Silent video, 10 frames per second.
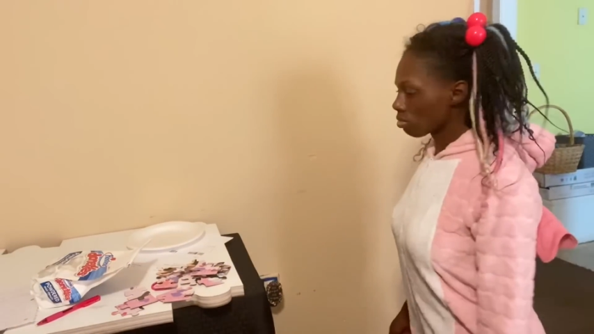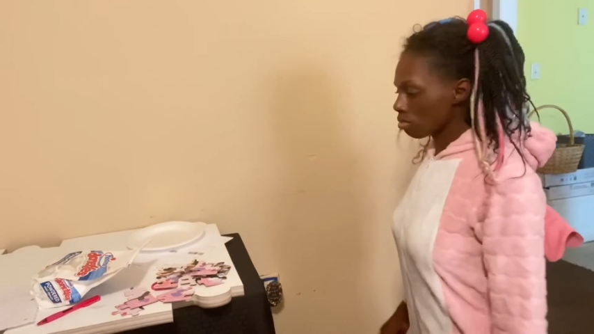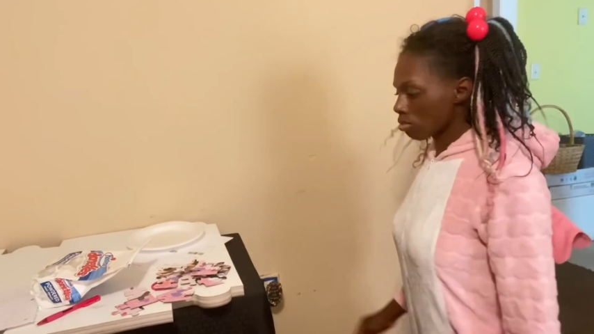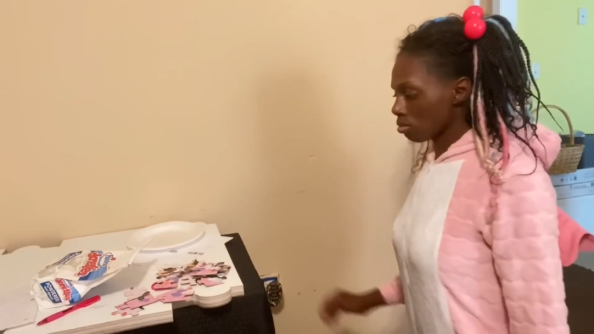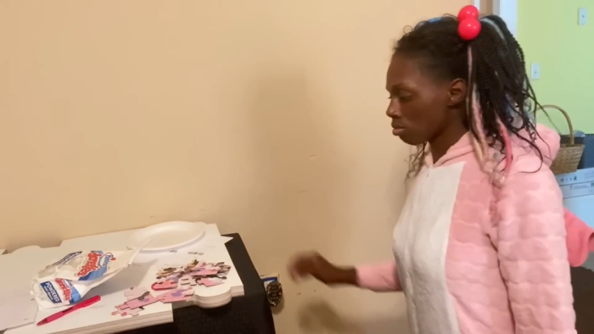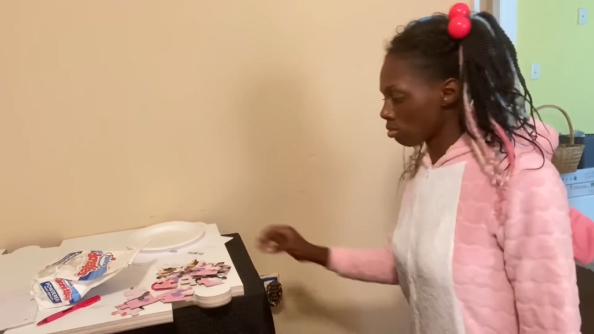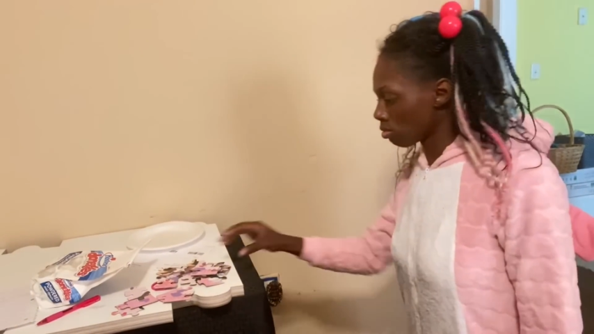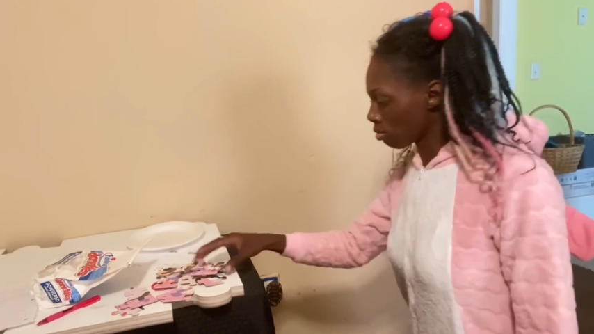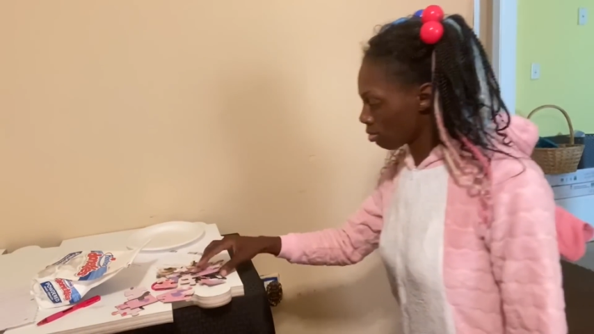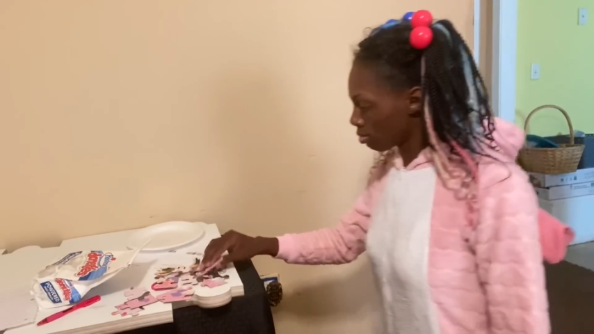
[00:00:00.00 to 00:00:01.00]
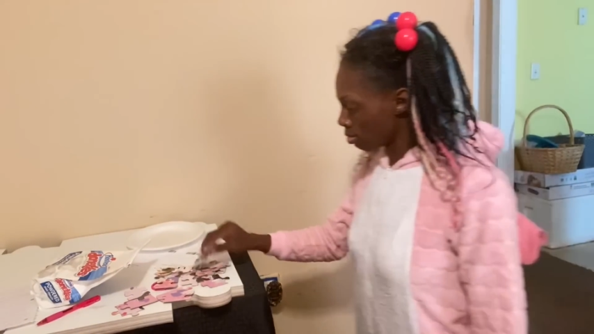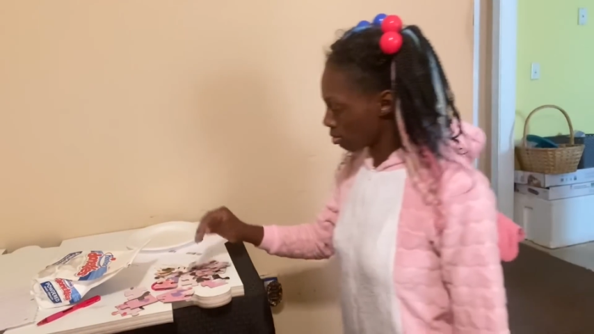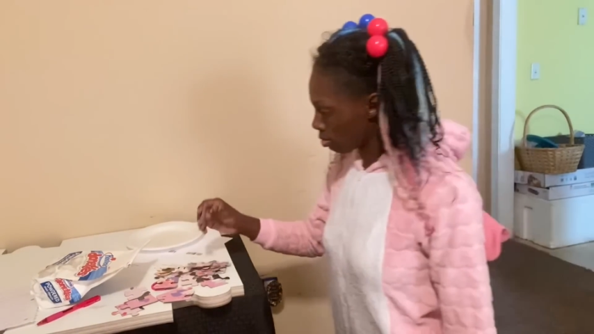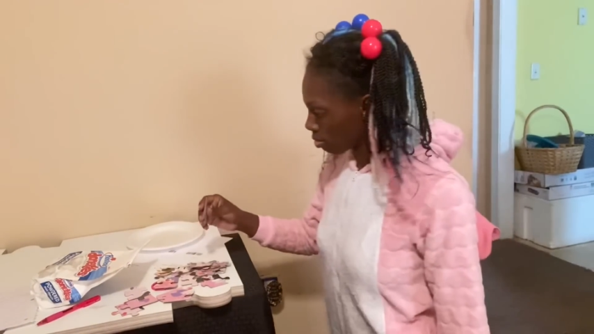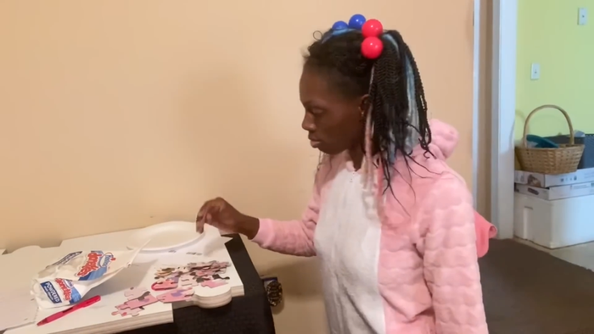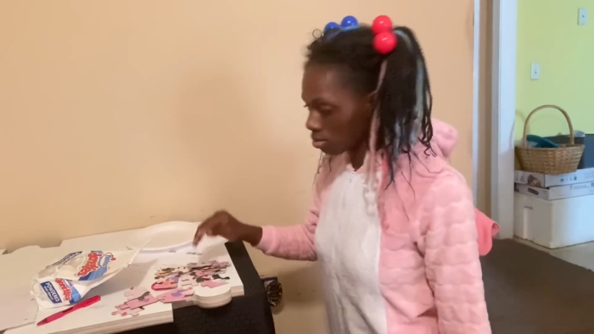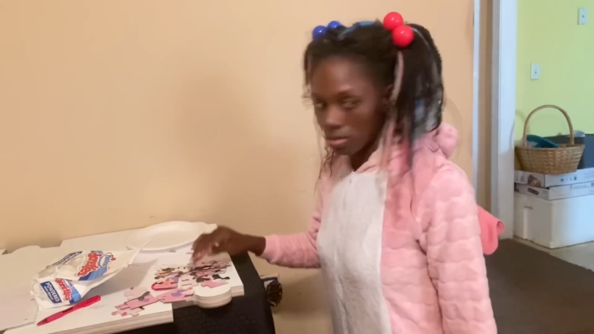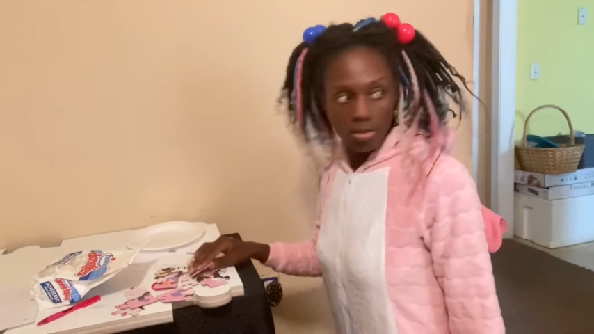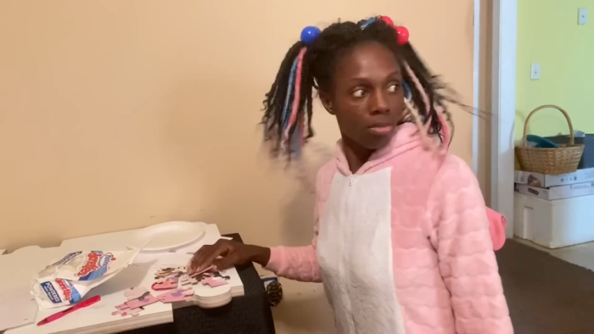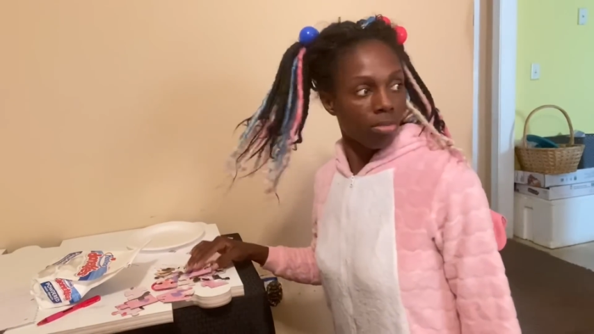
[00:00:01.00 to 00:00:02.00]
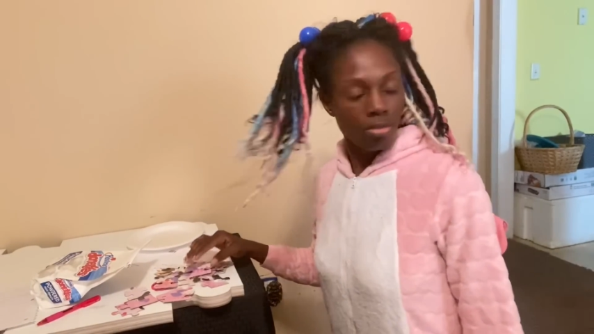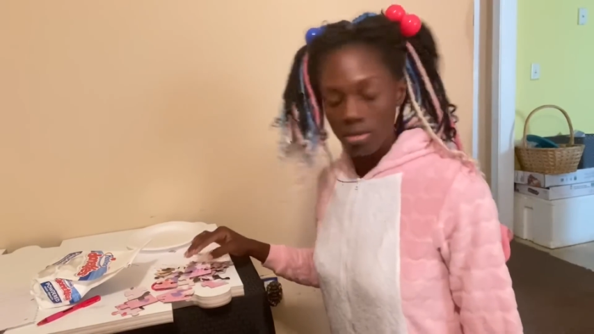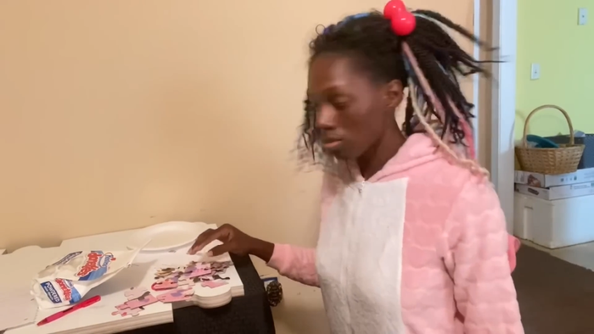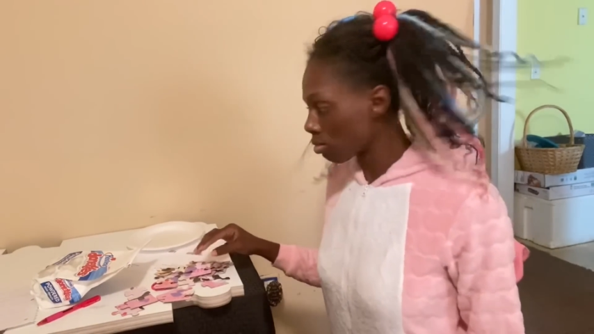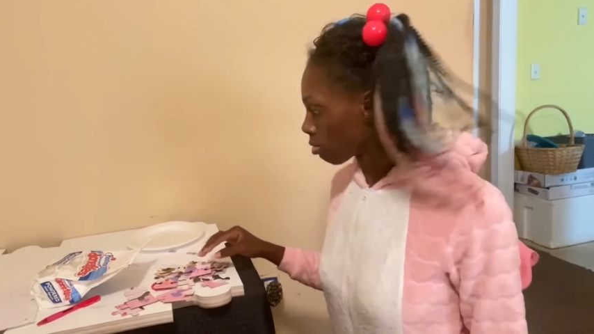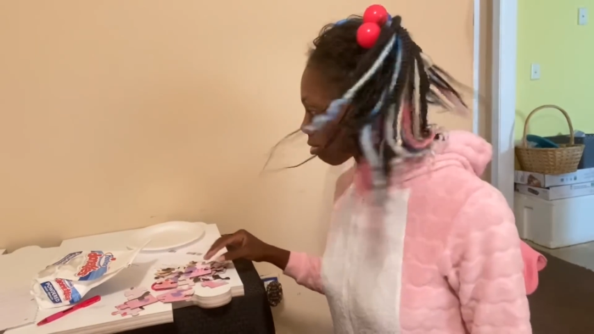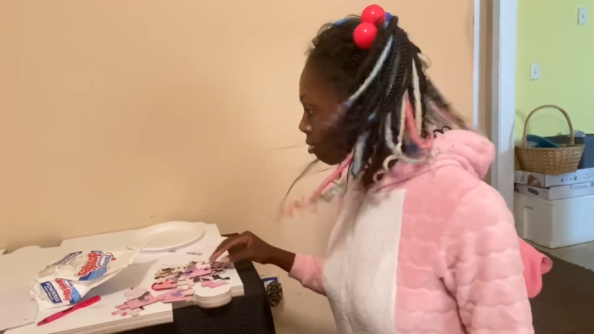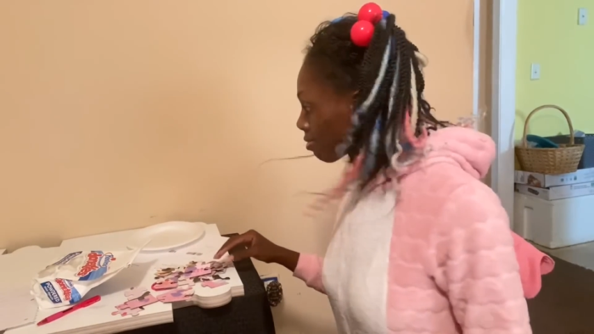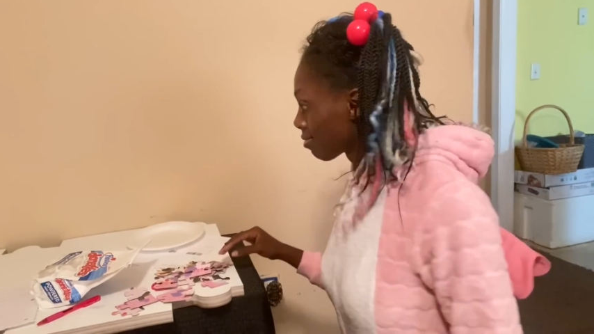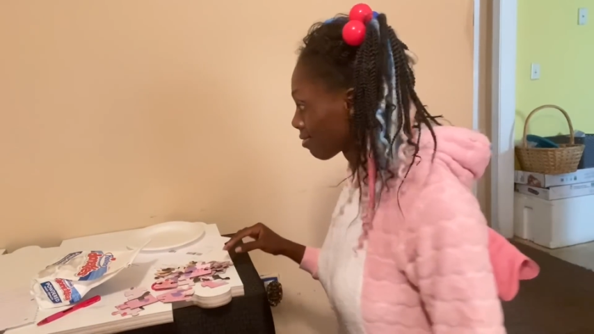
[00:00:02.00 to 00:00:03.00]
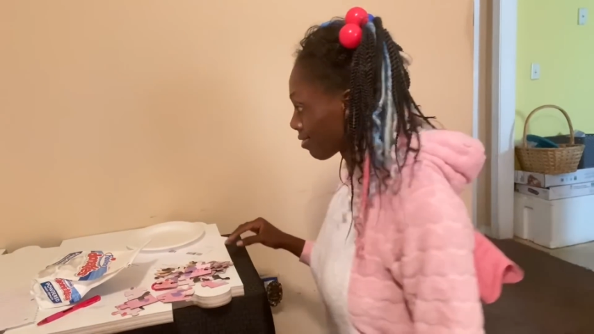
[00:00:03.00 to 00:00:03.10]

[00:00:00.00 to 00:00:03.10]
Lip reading: [no speech]